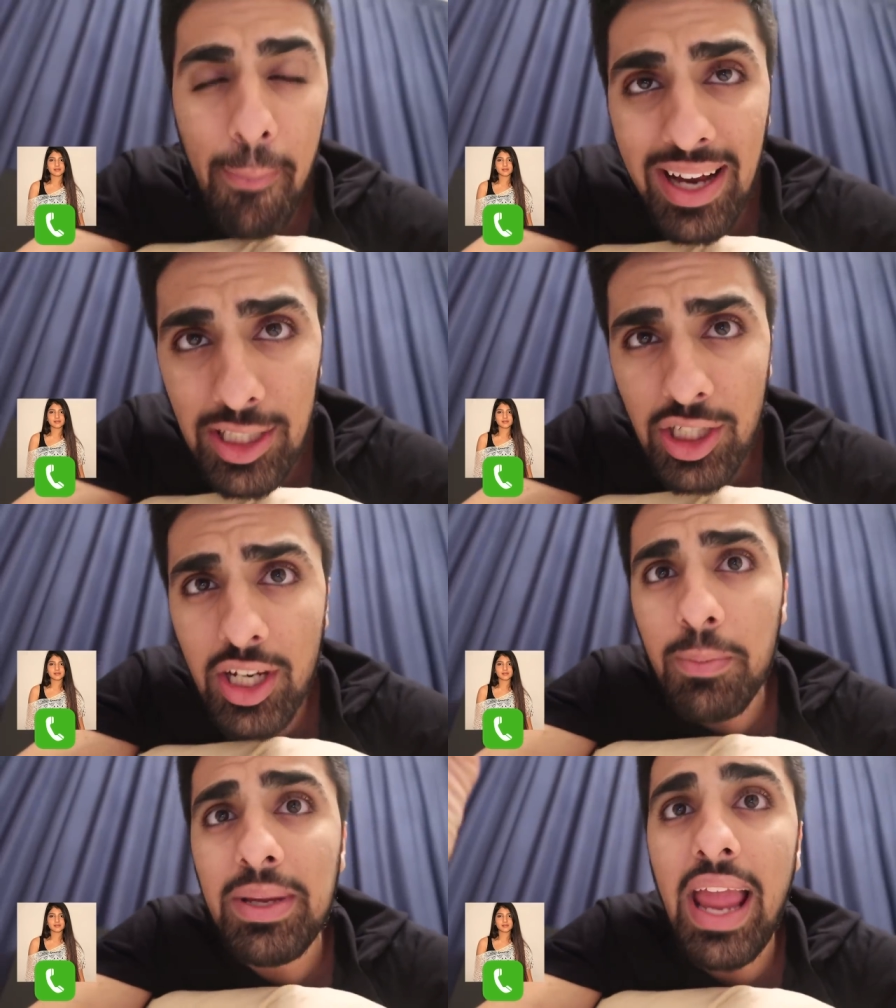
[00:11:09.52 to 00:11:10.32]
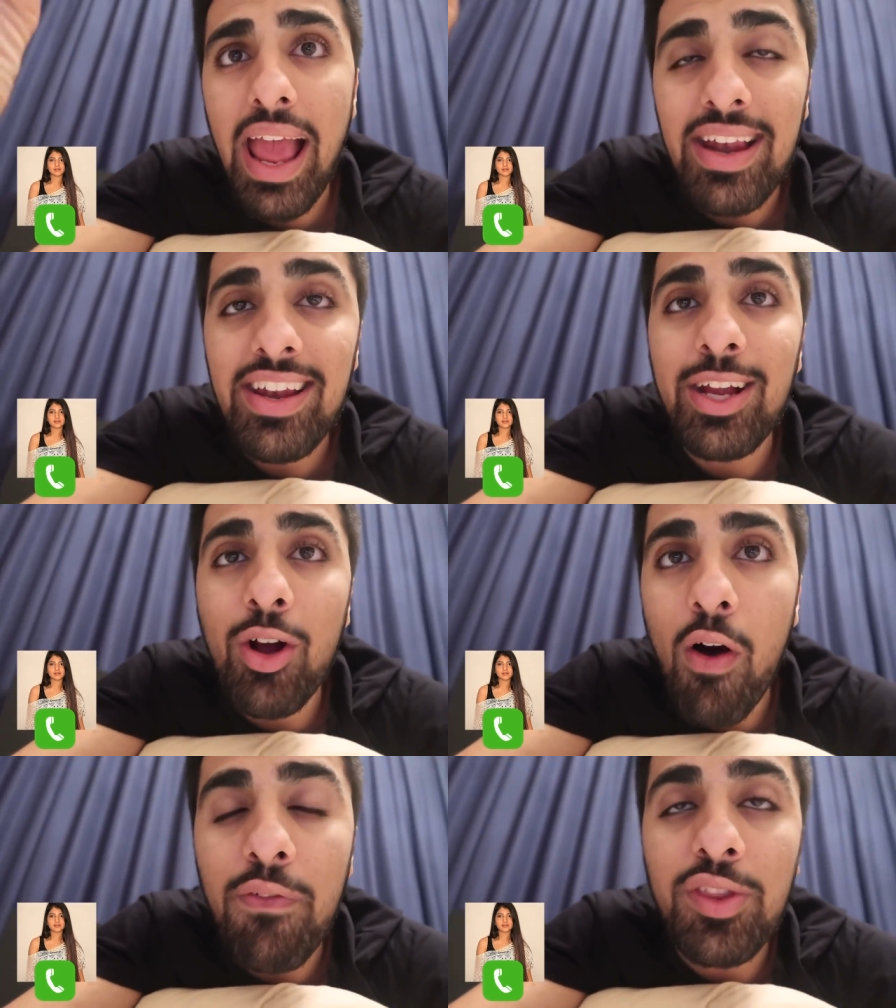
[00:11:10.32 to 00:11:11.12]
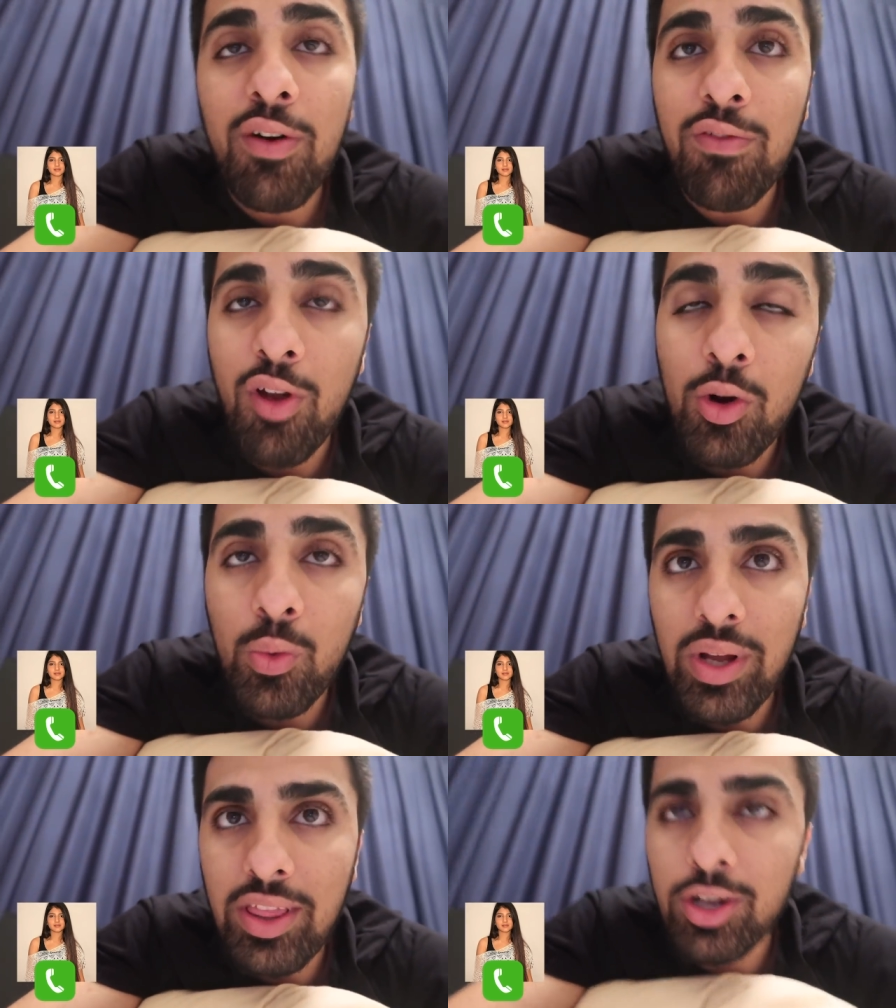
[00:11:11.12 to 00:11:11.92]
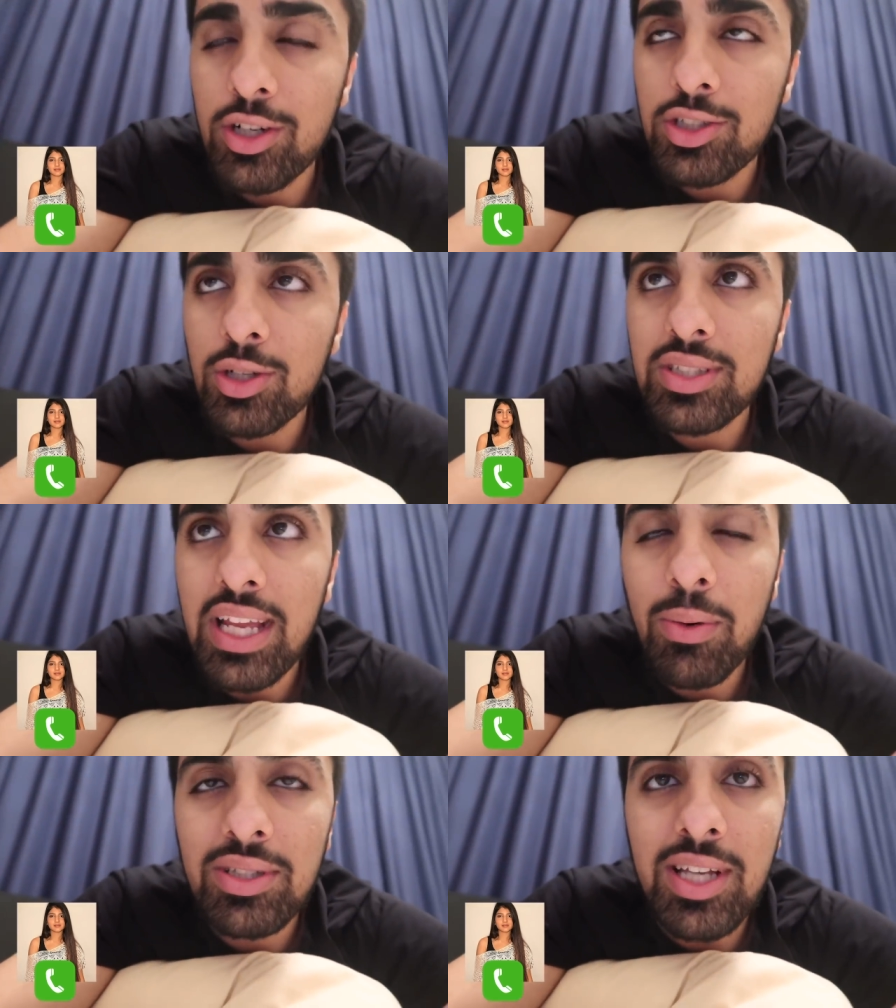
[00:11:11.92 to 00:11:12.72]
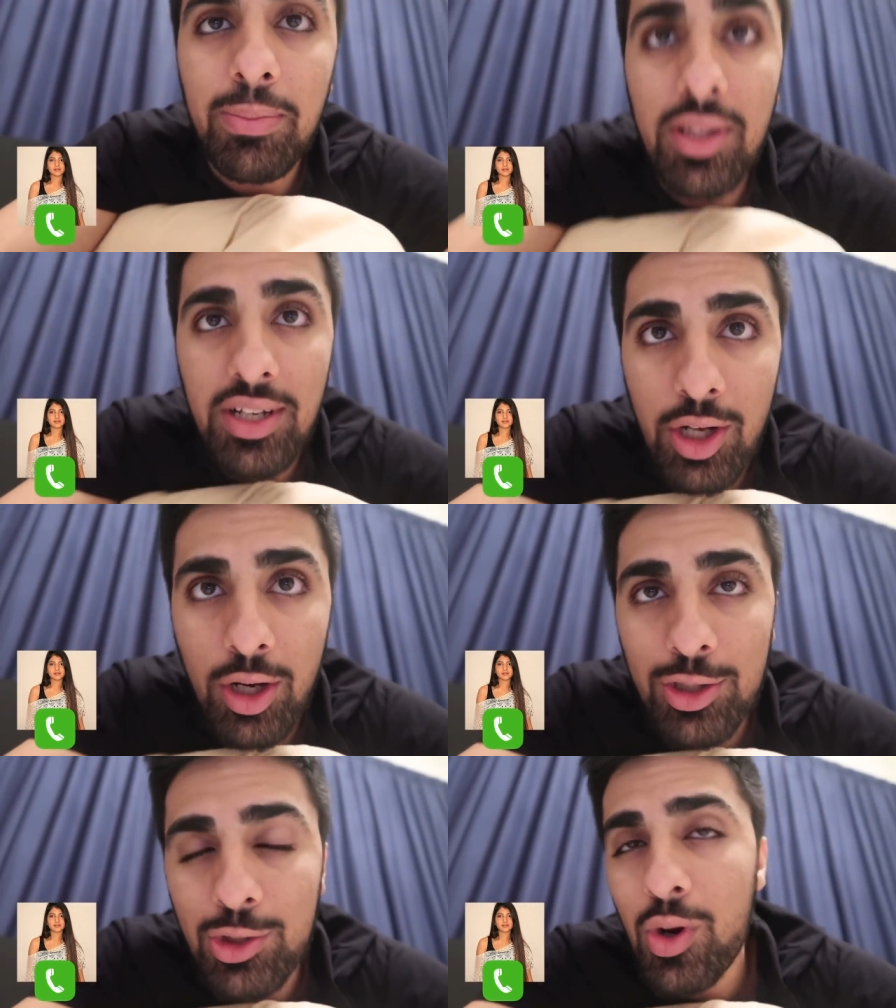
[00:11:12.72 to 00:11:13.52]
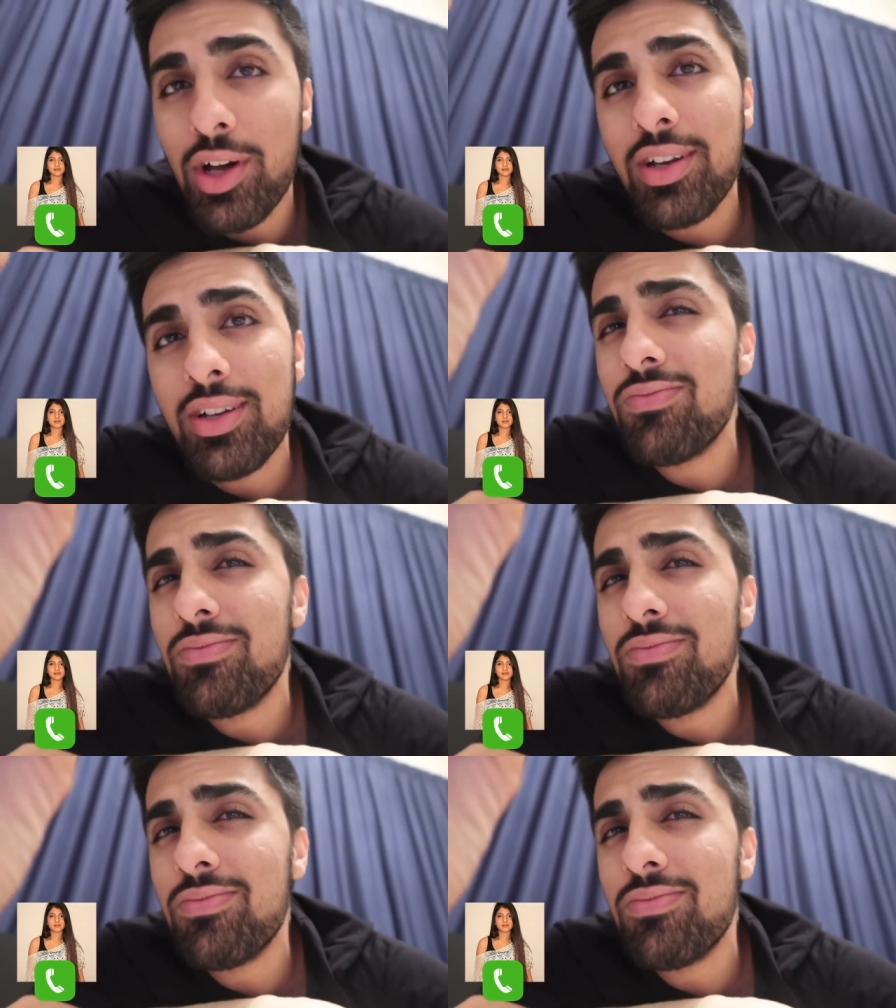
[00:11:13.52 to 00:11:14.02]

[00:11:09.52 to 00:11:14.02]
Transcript: I'm actually going to be ending off the vlog with her, so say what's up to the Yo-Yo Squad.